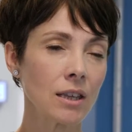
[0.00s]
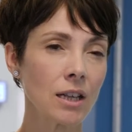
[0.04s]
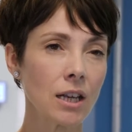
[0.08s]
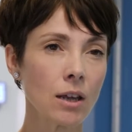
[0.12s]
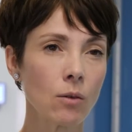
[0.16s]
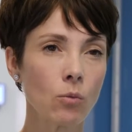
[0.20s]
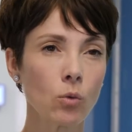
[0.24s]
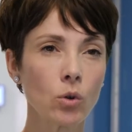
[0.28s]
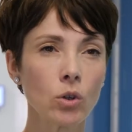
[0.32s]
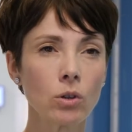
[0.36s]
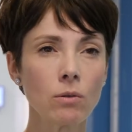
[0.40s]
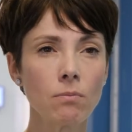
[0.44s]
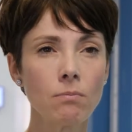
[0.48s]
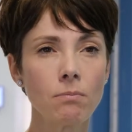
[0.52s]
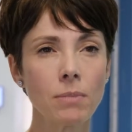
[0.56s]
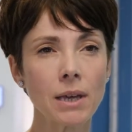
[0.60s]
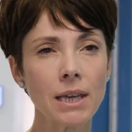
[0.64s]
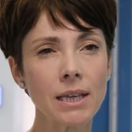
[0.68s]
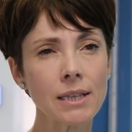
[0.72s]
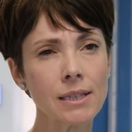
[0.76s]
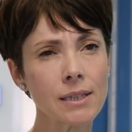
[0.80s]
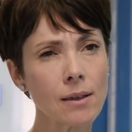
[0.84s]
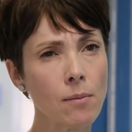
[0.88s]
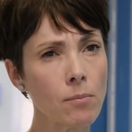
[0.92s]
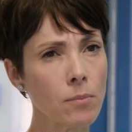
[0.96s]
that it wouldn't
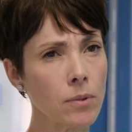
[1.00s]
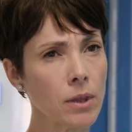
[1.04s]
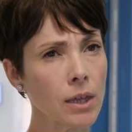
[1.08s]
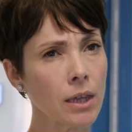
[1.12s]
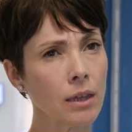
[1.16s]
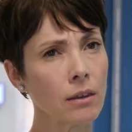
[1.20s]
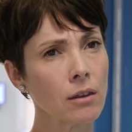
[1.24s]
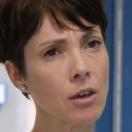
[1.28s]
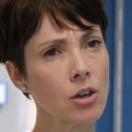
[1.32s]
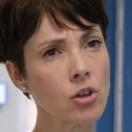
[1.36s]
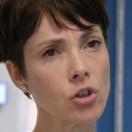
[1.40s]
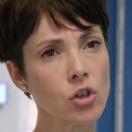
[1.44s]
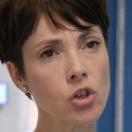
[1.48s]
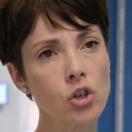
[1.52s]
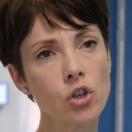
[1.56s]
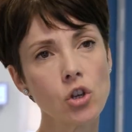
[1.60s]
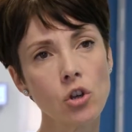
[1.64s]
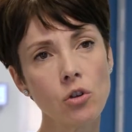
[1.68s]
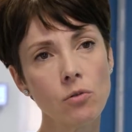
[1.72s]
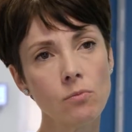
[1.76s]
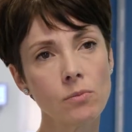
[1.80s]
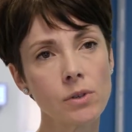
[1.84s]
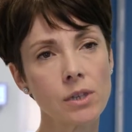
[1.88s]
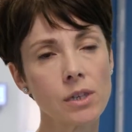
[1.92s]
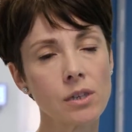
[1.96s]
be something that
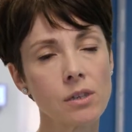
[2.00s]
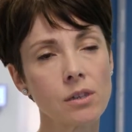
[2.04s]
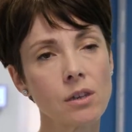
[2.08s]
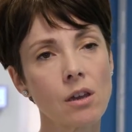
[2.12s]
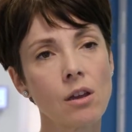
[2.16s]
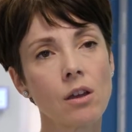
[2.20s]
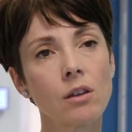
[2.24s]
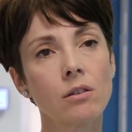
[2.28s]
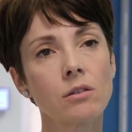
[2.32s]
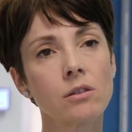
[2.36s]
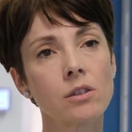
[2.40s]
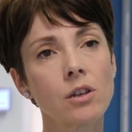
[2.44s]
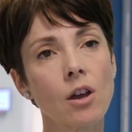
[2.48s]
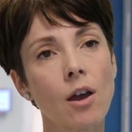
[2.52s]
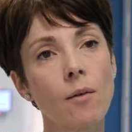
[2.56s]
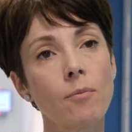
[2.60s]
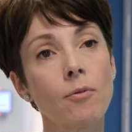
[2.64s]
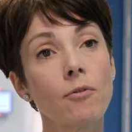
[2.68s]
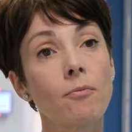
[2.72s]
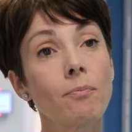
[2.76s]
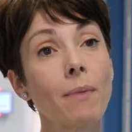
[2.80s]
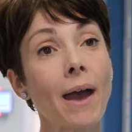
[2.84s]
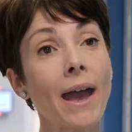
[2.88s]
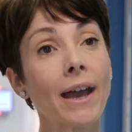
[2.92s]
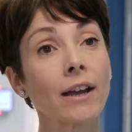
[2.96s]
assumes a certain type
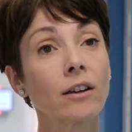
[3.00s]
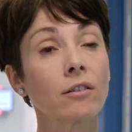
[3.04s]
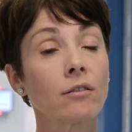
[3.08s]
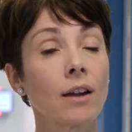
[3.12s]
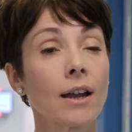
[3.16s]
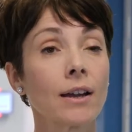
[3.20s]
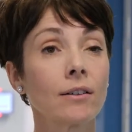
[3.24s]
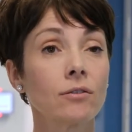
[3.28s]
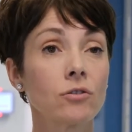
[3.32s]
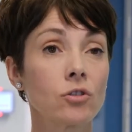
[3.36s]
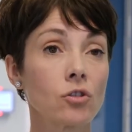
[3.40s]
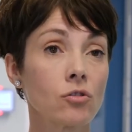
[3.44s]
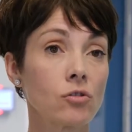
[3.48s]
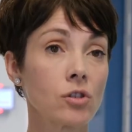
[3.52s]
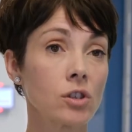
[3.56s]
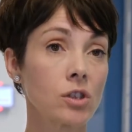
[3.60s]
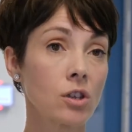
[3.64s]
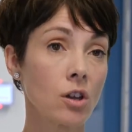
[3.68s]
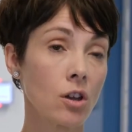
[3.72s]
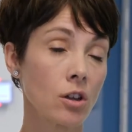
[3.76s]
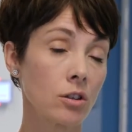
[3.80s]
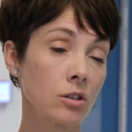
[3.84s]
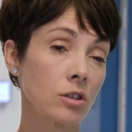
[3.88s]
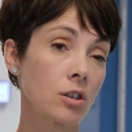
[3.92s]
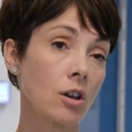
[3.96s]
of background or a
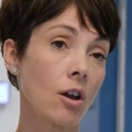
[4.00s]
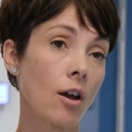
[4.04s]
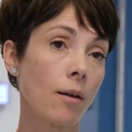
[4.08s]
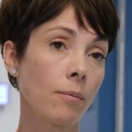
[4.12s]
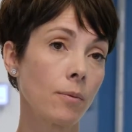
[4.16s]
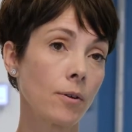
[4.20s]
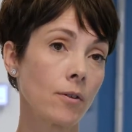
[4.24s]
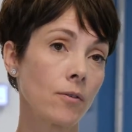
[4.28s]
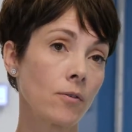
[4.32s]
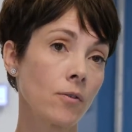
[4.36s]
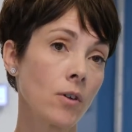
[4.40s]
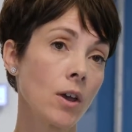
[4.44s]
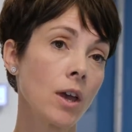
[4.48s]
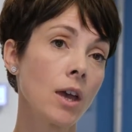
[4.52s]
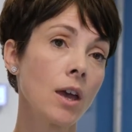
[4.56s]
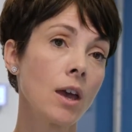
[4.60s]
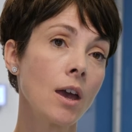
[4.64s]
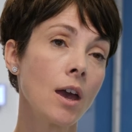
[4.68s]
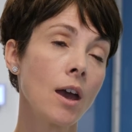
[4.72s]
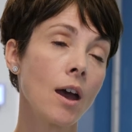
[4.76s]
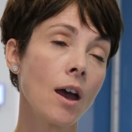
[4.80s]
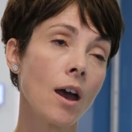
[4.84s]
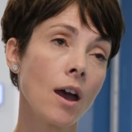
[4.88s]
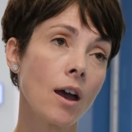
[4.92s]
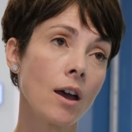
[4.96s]
certain type
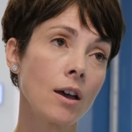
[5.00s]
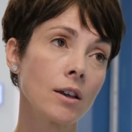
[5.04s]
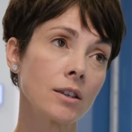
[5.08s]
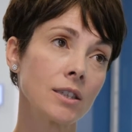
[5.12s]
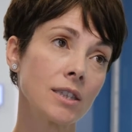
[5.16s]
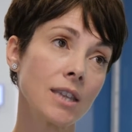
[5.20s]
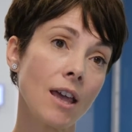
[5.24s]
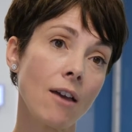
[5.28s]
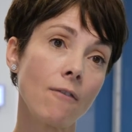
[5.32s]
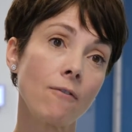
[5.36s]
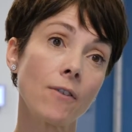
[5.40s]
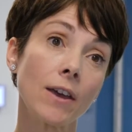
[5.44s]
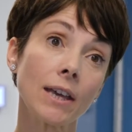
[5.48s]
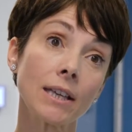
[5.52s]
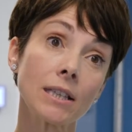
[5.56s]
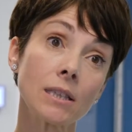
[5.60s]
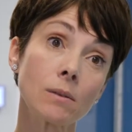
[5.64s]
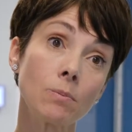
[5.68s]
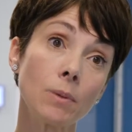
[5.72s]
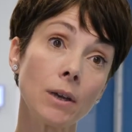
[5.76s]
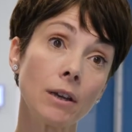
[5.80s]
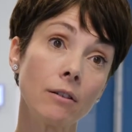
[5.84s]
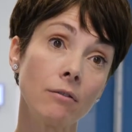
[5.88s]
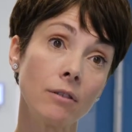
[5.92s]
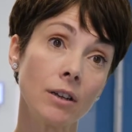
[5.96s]
of set of
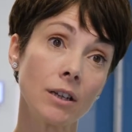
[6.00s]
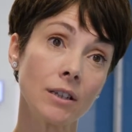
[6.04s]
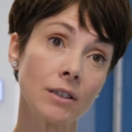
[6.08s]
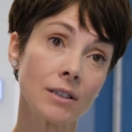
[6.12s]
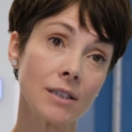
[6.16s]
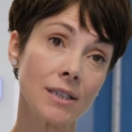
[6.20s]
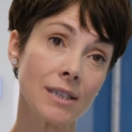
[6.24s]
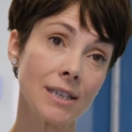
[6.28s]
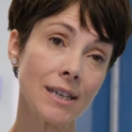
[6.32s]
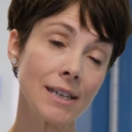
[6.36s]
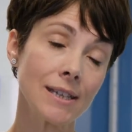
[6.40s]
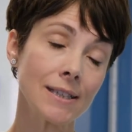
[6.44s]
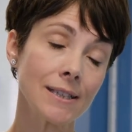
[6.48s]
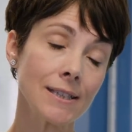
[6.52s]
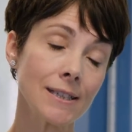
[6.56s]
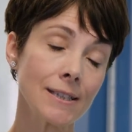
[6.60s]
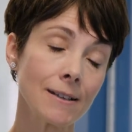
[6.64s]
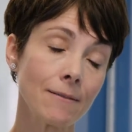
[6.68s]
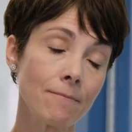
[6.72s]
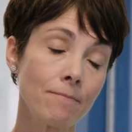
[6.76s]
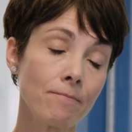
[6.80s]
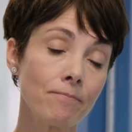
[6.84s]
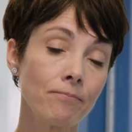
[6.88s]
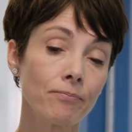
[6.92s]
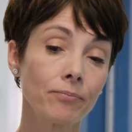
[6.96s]
experiences.
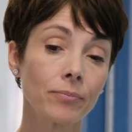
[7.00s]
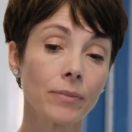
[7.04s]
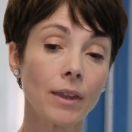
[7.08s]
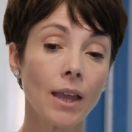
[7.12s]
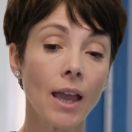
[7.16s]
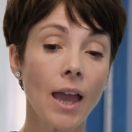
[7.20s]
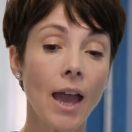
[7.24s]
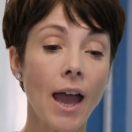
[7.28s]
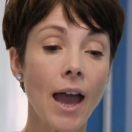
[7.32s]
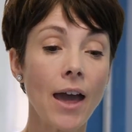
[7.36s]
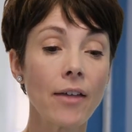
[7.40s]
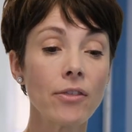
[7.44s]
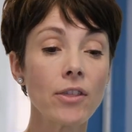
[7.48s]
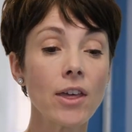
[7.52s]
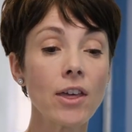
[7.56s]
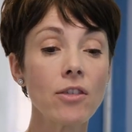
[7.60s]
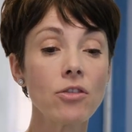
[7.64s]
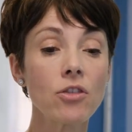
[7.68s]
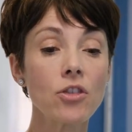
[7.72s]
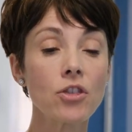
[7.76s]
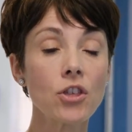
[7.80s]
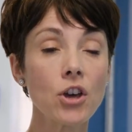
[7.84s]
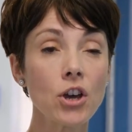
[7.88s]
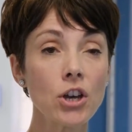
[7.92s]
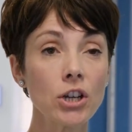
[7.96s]
And then
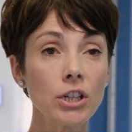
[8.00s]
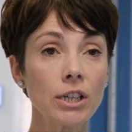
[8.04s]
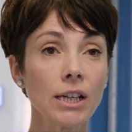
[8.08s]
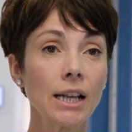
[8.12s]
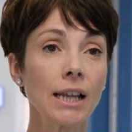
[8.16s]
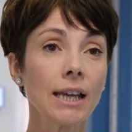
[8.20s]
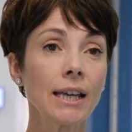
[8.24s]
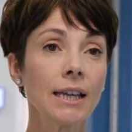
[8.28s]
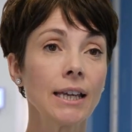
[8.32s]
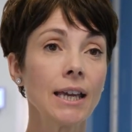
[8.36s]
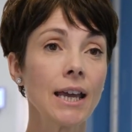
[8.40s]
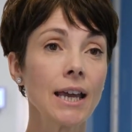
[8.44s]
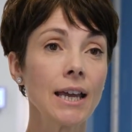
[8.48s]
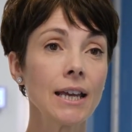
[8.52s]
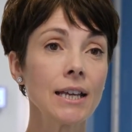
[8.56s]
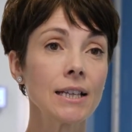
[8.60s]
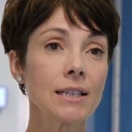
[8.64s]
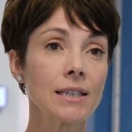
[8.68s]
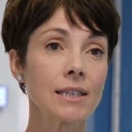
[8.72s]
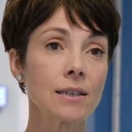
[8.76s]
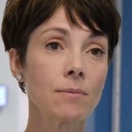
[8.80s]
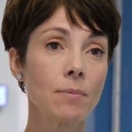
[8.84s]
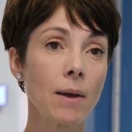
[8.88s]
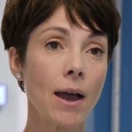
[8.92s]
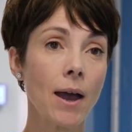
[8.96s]
thirdly,
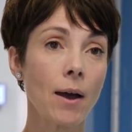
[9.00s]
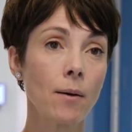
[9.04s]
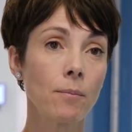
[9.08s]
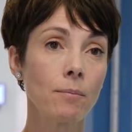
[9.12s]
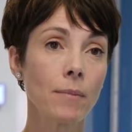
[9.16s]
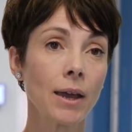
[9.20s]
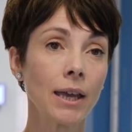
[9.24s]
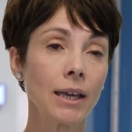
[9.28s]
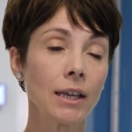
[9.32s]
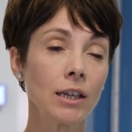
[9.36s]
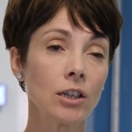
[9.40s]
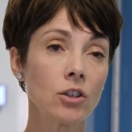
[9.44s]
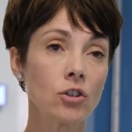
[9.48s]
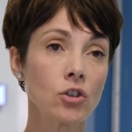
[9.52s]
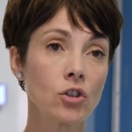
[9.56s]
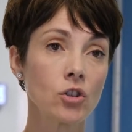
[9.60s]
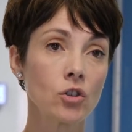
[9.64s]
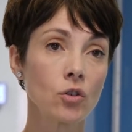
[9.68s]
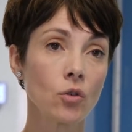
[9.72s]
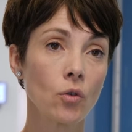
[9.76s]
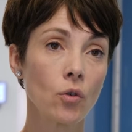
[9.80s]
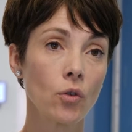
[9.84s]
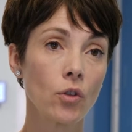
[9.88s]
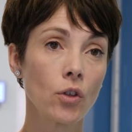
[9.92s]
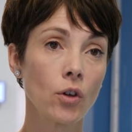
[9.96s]
it's about making
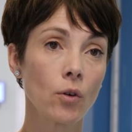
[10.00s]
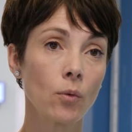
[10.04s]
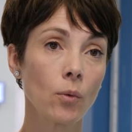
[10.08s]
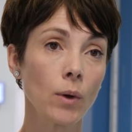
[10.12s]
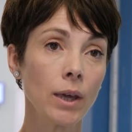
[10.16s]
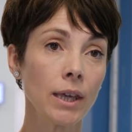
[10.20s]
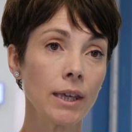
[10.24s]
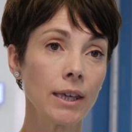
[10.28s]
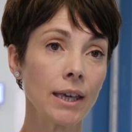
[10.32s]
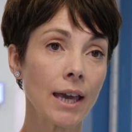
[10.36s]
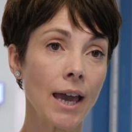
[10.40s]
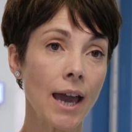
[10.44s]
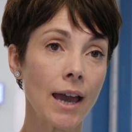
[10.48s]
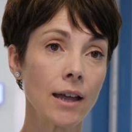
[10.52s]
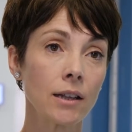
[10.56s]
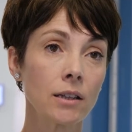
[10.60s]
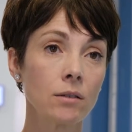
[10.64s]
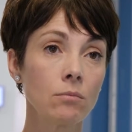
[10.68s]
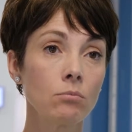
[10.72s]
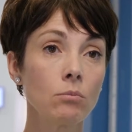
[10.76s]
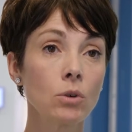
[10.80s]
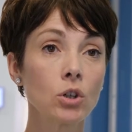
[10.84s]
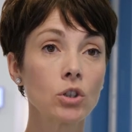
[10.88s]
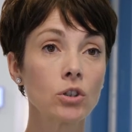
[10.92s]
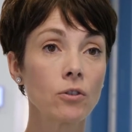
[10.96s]
sure that we
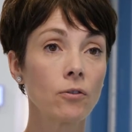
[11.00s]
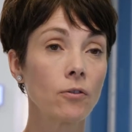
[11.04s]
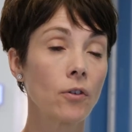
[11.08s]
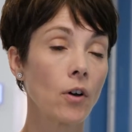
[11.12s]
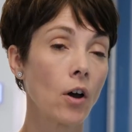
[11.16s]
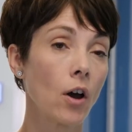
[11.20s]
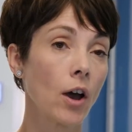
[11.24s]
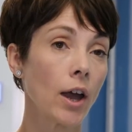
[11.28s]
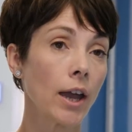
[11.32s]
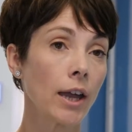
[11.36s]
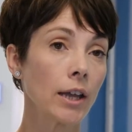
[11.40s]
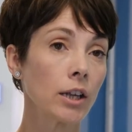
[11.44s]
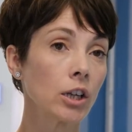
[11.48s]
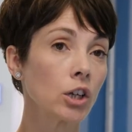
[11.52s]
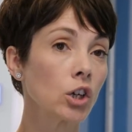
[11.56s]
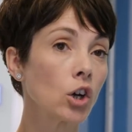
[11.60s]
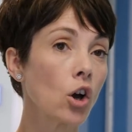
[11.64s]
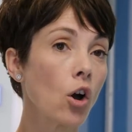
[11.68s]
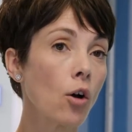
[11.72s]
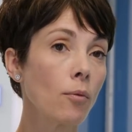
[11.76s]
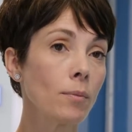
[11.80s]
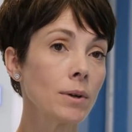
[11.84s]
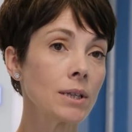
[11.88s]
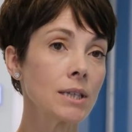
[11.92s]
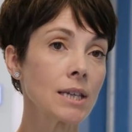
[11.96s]
can modify and
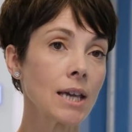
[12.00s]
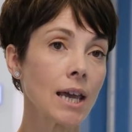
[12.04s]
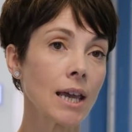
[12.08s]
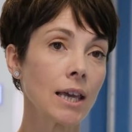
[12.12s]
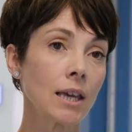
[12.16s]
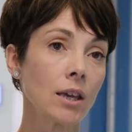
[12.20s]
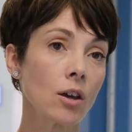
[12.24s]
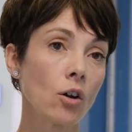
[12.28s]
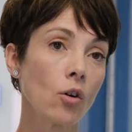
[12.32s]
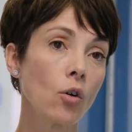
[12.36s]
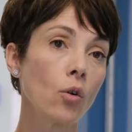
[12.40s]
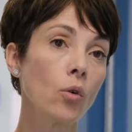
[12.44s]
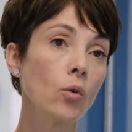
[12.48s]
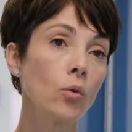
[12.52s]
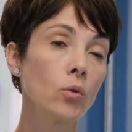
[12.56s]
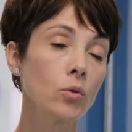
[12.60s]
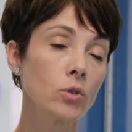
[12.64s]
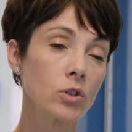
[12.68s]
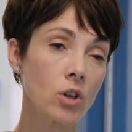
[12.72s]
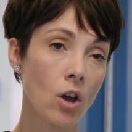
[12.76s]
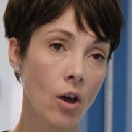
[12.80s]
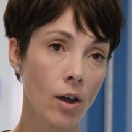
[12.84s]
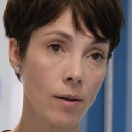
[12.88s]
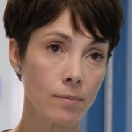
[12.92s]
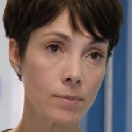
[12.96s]
accommodate all
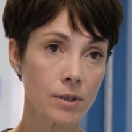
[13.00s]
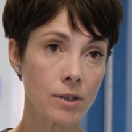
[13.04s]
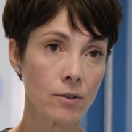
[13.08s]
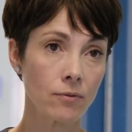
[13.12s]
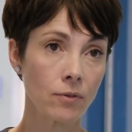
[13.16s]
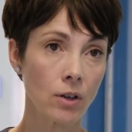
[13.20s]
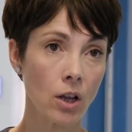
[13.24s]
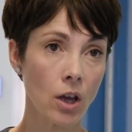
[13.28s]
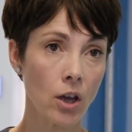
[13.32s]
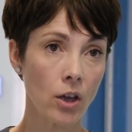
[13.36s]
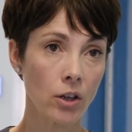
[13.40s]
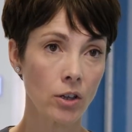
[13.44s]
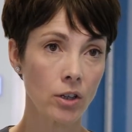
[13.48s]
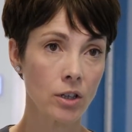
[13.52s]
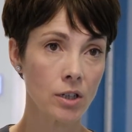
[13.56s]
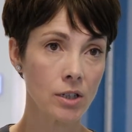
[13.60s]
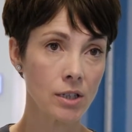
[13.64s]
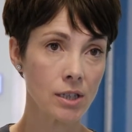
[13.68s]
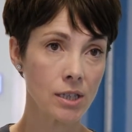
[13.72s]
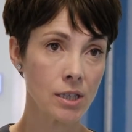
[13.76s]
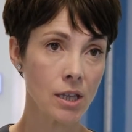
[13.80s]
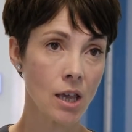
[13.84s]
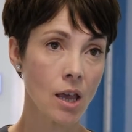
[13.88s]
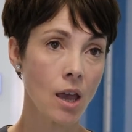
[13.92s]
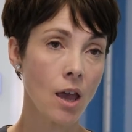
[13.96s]
types of
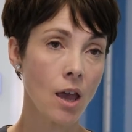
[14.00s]
learners.